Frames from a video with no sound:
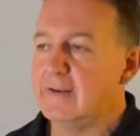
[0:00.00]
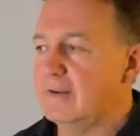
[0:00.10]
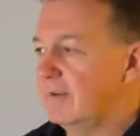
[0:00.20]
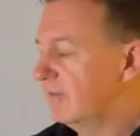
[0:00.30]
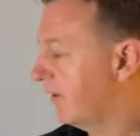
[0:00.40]

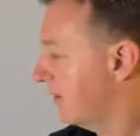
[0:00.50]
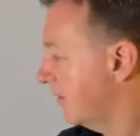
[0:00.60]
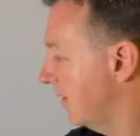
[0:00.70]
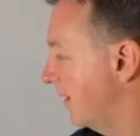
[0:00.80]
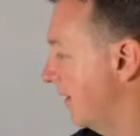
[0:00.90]

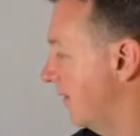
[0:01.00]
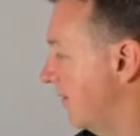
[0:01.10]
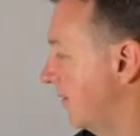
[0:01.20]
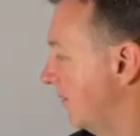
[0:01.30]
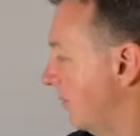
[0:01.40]
So
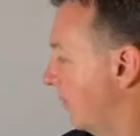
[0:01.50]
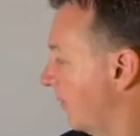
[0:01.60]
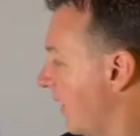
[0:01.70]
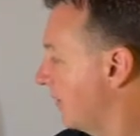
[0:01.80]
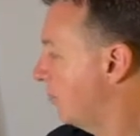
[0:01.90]
we're
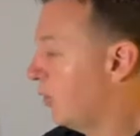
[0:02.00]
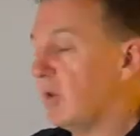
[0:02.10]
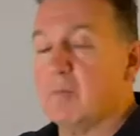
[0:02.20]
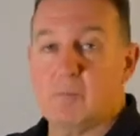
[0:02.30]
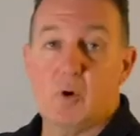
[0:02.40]
saying
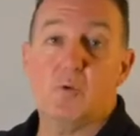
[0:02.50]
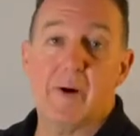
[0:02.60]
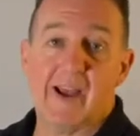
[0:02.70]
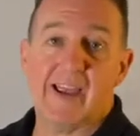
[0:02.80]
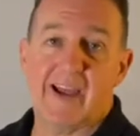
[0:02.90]
pull
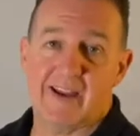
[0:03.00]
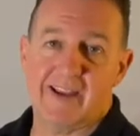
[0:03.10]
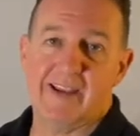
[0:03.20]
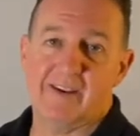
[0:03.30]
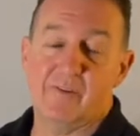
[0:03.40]
back
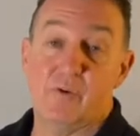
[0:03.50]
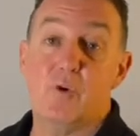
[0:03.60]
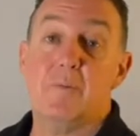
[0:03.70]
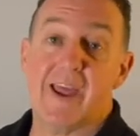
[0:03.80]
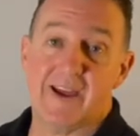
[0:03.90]
out here,
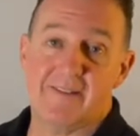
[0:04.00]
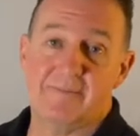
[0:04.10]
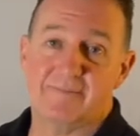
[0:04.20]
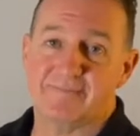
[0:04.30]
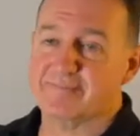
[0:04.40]
zoom out.
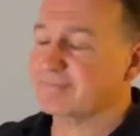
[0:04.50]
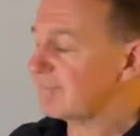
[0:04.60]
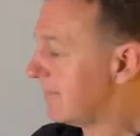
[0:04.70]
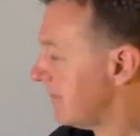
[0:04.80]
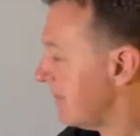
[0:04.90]

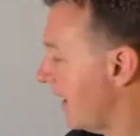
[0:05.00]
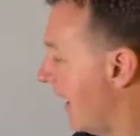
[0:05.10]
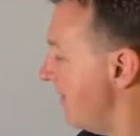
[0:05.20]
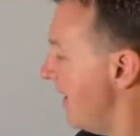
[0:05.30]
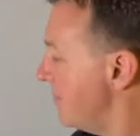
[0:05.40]

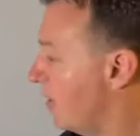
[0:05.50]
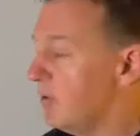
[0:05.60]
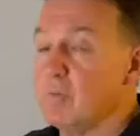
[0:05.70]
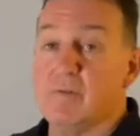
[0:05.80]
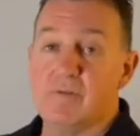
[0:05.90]
And that
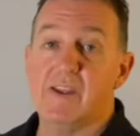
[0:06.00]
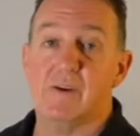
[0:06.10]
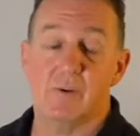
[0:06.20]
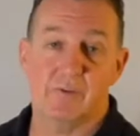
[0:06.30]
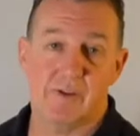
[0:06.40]
might
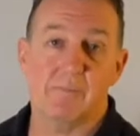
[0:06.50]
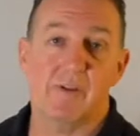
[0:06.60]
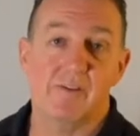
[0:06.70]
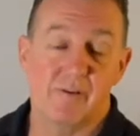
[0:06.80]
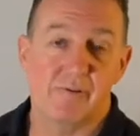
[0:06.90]
reveal
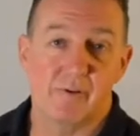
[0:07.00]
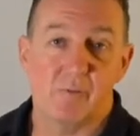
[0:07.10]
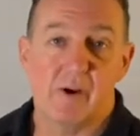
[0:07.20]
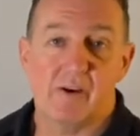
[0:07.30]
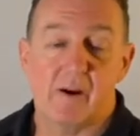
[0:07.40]
something
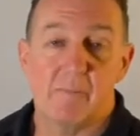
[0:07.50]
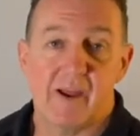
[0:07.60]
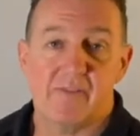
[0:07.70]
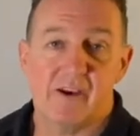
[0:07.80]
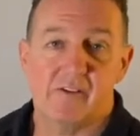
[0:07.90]
different
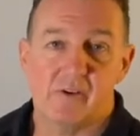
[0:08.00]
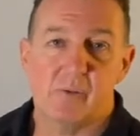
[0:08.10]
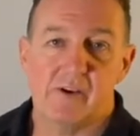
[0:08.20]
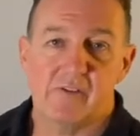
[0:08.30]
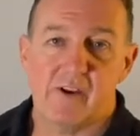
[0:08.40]
about that issue
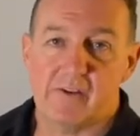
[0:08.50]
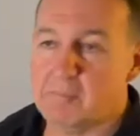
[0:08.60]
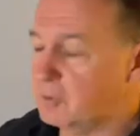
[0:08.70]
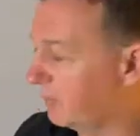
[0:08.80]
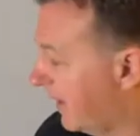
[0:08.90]
when you start to
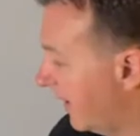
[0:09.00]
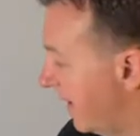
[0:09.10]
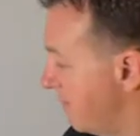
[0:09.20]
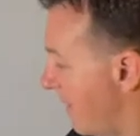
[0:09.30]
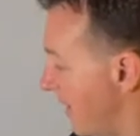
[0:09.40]
pull
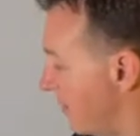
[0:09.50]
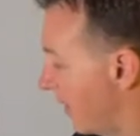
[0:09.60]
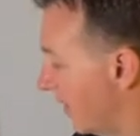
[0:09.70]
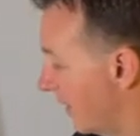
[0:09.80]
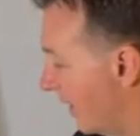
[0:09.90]
out. It may
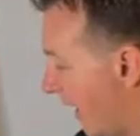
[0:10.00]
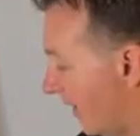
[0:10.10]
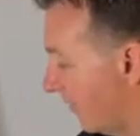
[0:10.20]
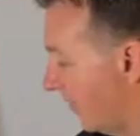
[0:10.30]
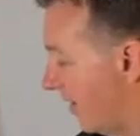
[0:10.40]
be that
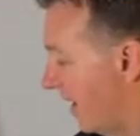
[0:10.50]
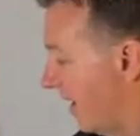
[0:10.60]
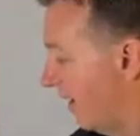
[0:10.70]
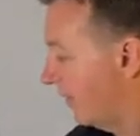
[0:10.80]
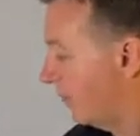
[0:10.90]
actually
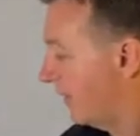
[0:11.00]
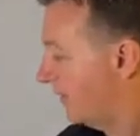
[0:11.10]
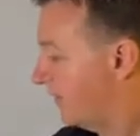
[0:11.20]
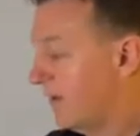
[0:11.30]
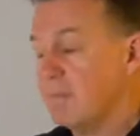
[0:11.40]
the
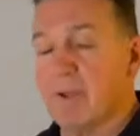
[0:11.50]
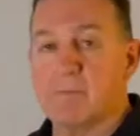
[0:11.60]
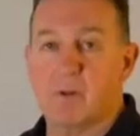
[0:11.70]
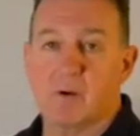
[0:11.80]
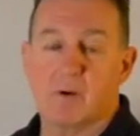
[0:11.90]
reason that
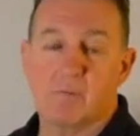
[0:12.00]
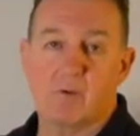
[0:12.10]
people are